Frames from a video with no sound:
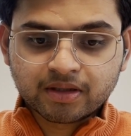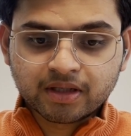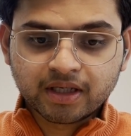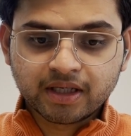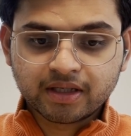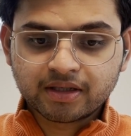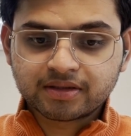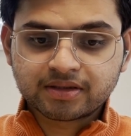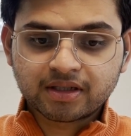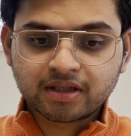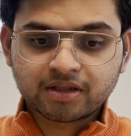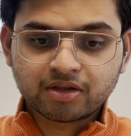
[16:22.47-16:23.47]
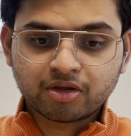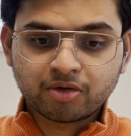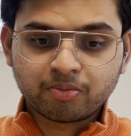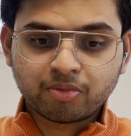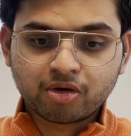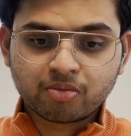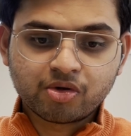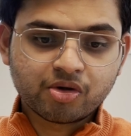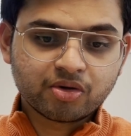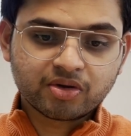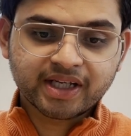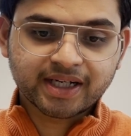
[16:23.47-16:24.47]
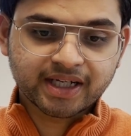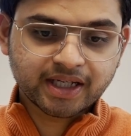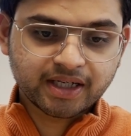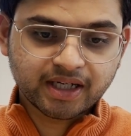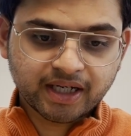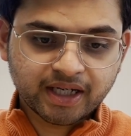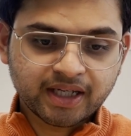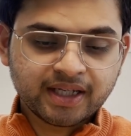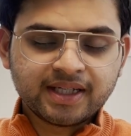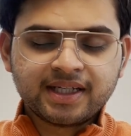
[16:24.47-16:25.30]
Here is another Pomodoro technique guide.